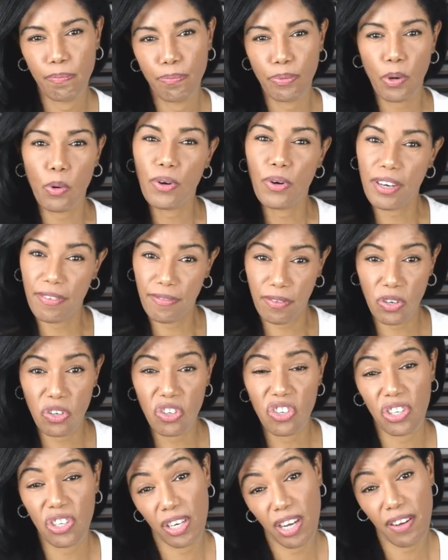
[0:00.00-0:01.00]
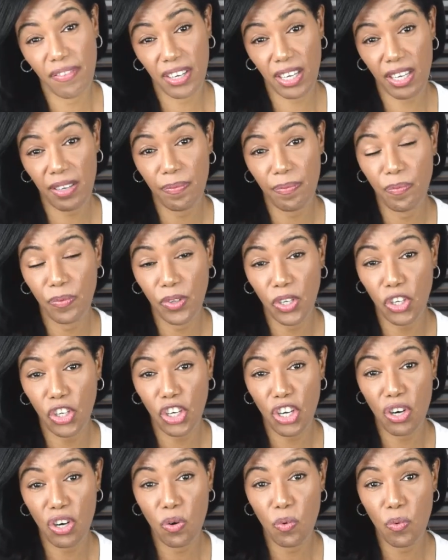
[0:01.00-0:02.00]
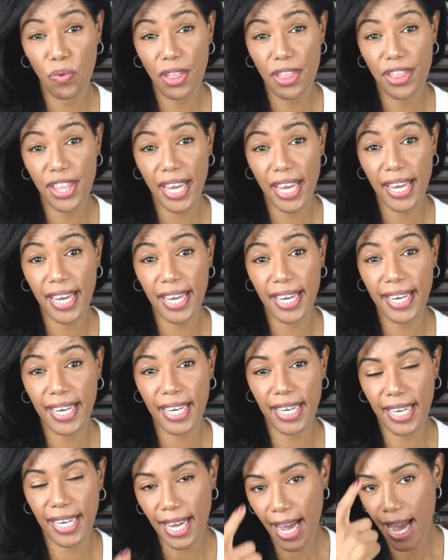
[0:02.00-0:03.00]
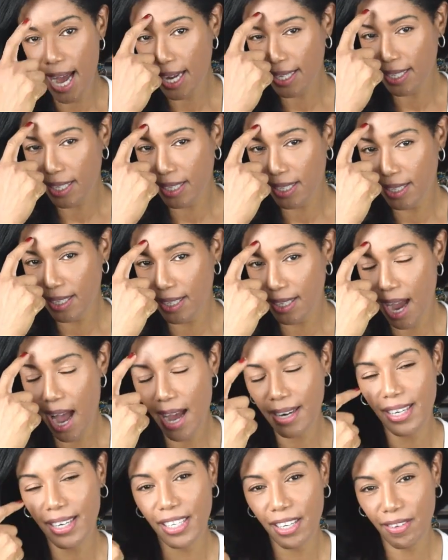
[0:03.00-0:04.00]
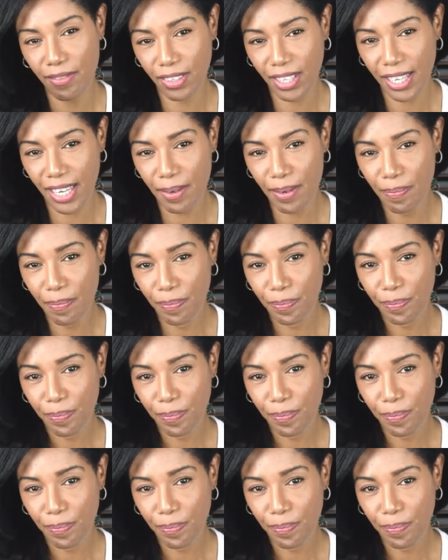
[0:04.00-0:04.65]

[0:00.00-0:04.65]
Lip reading: broken version of it, they can cognitively